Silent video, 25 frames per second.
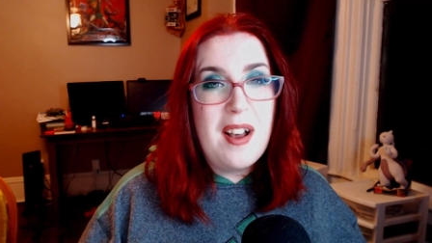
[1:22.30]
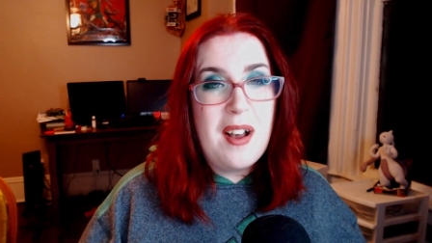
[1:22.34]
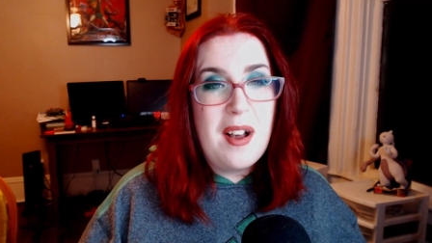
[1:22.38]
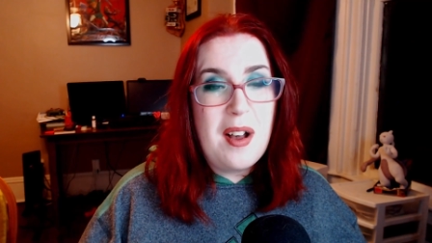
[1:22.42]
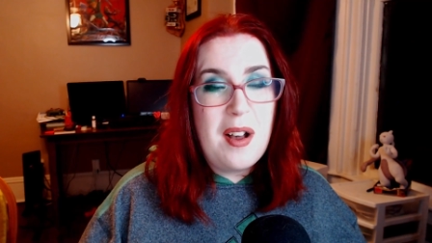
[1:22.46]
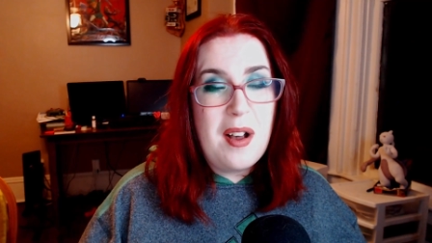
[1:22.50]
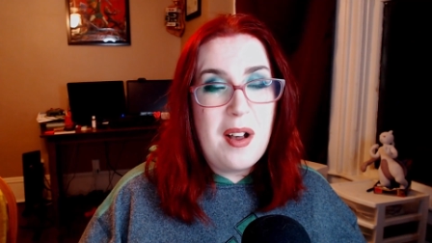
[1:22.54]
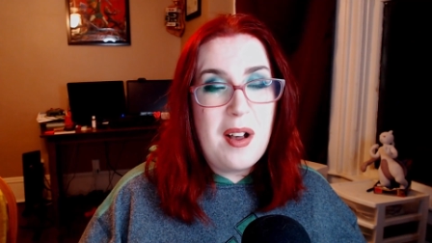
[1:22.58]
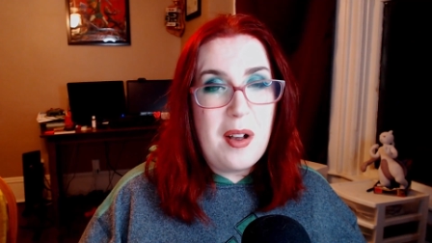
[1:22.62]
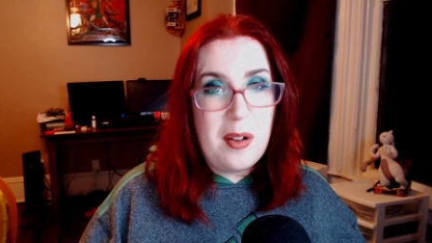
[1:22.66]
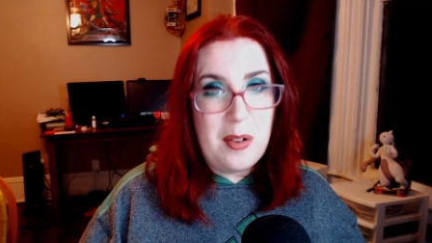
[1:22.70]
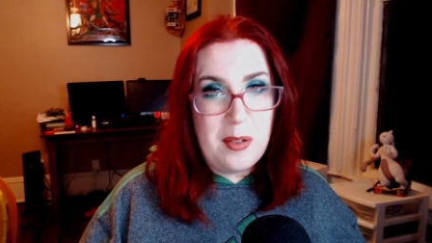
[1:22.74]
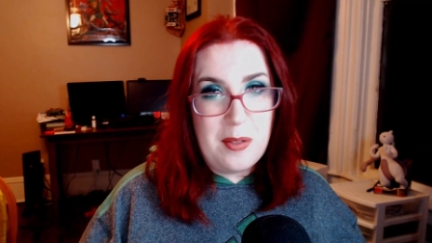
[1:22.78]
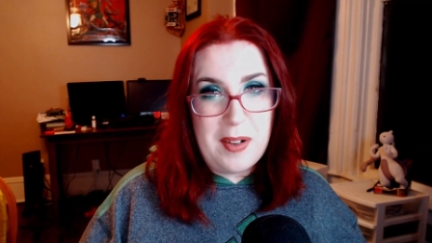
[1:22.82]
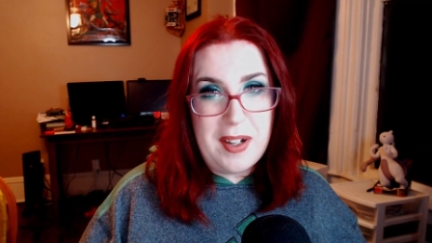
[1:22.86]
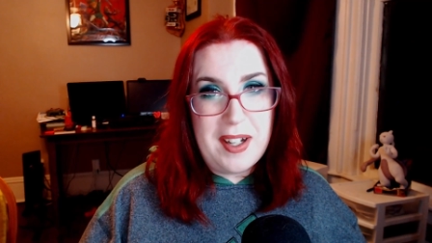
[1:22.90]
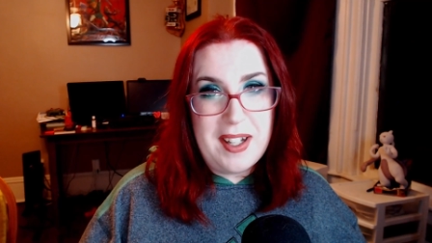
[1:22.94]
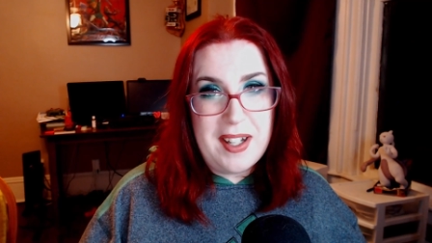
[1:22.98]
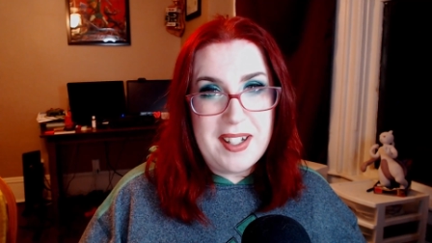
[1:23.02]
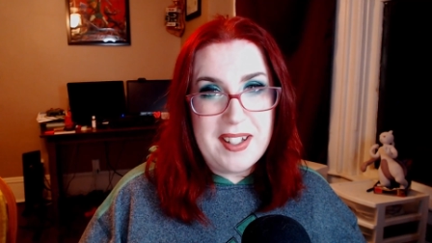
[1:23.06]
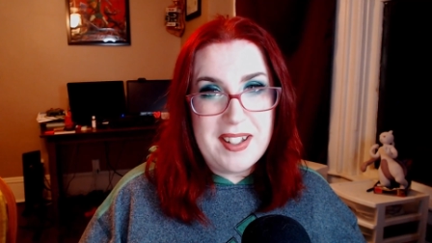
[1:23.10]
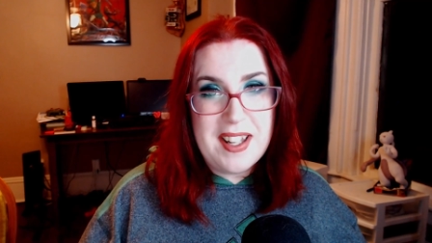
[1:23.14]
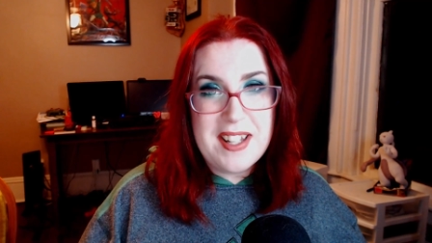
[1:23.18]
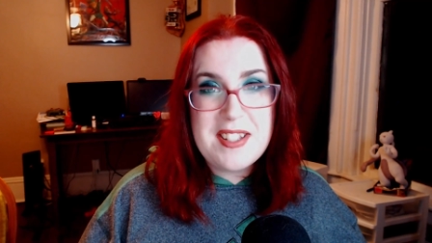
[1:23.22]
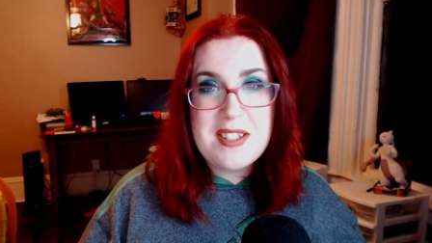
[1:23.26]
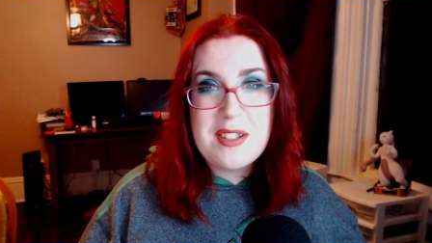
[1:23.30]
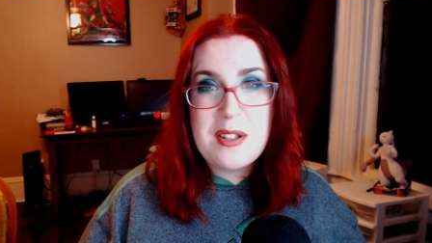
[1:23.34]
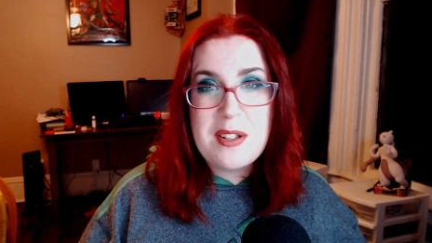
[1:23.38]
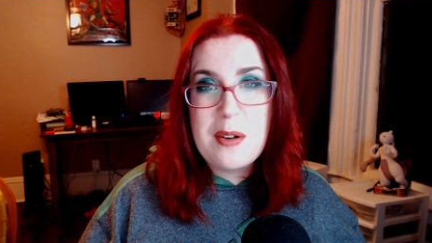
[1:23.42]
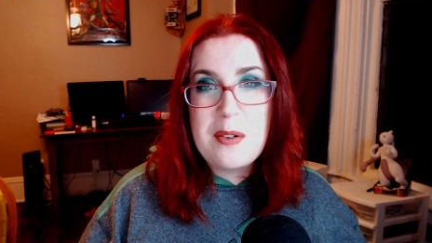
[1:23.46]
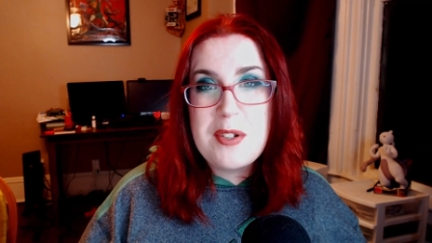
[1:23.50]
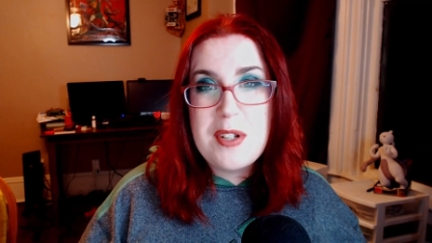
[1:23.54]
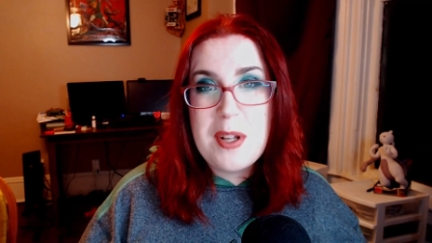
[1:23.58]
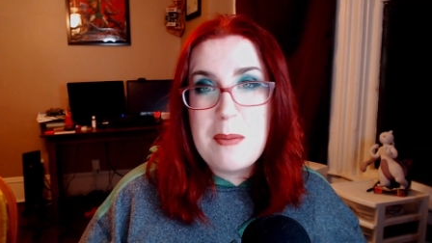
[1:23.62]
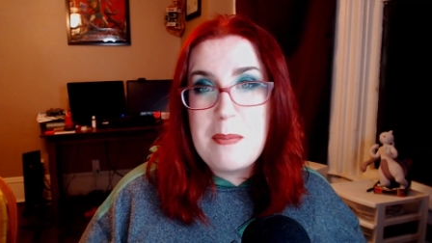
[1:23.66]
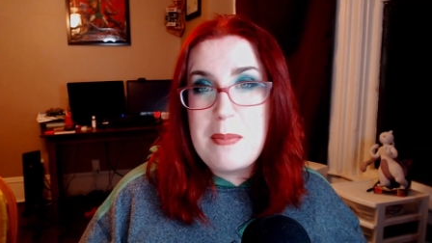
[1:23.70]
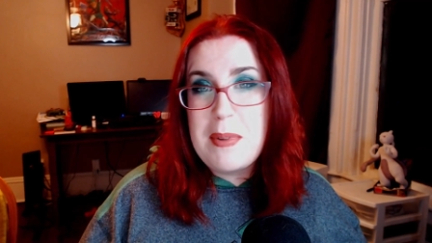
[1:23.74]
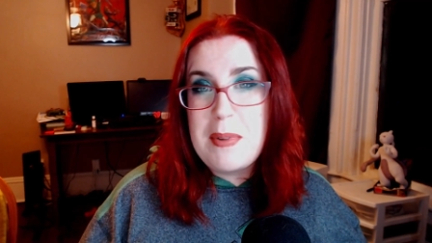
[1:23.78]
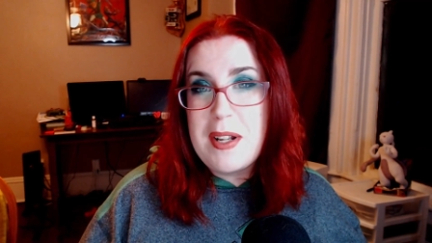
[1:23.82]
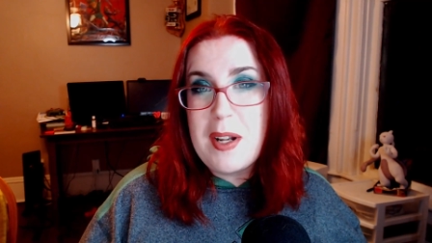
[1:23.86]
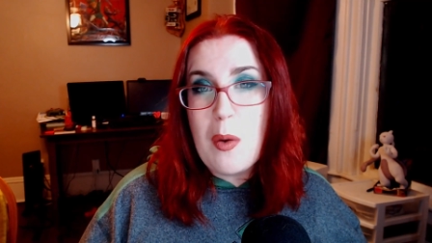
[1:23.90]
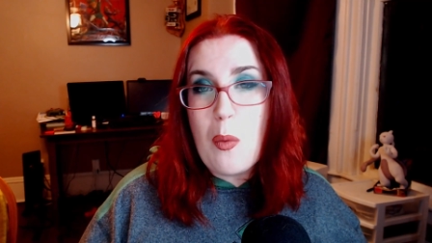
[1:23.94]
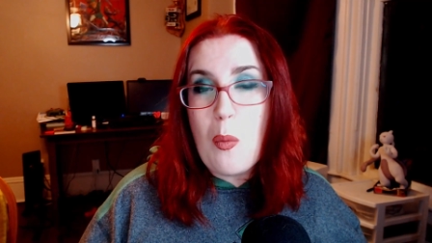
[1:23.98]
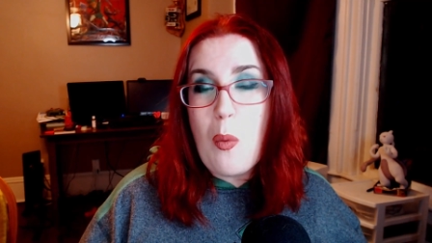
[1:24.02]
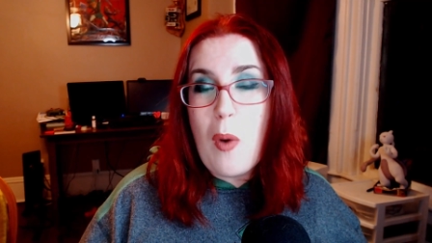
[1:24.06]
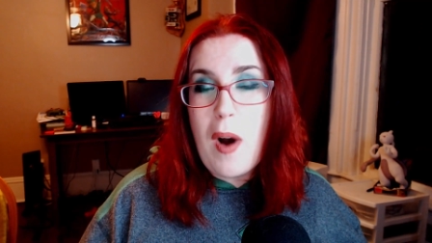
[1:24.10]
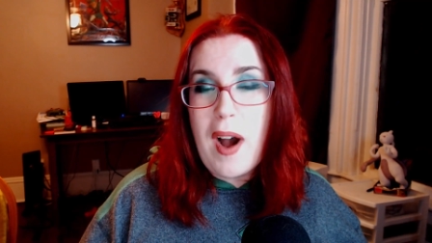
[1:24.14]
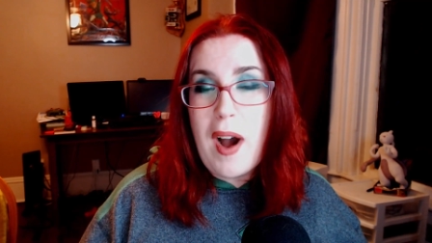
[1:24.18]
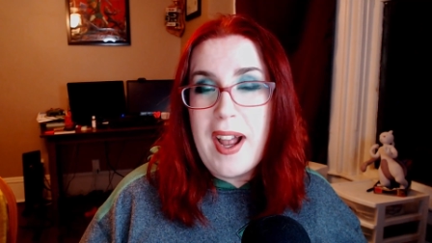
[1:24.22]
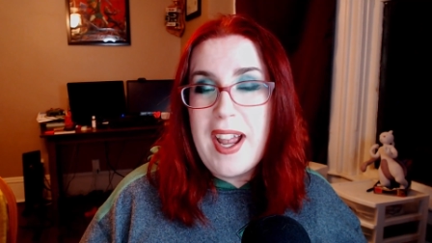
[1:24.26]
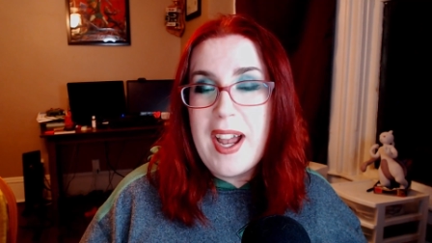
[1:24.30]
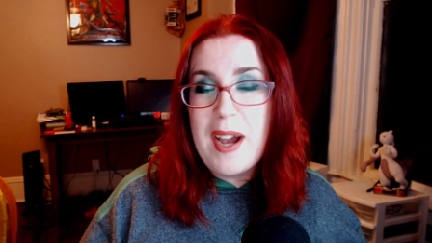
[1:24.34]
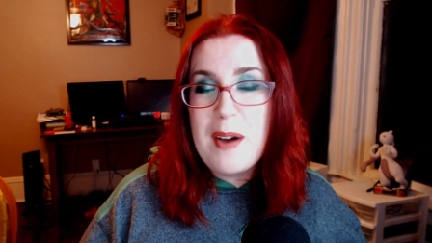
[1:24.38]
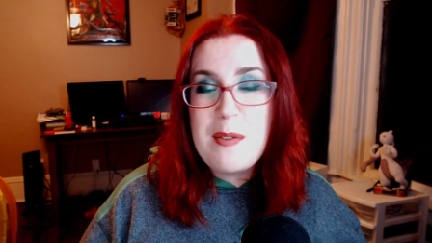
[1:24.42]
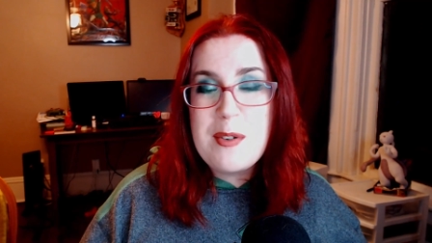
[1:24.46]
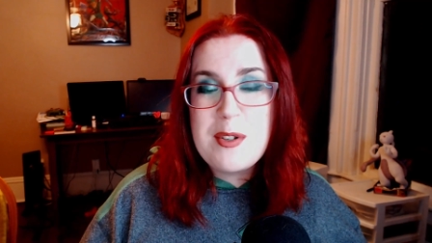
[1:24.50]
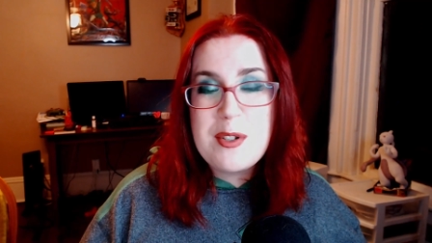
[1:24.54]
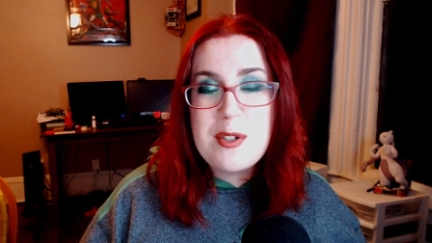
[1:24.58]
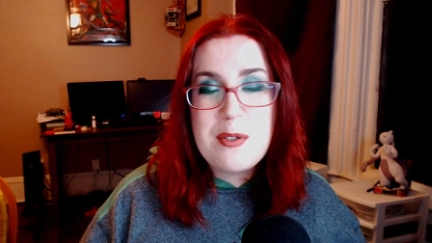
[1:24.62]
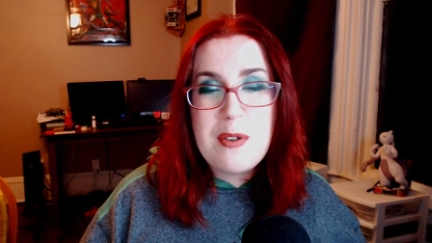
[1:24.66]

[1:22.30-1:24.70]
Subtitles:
Alright, let's go jump into why I was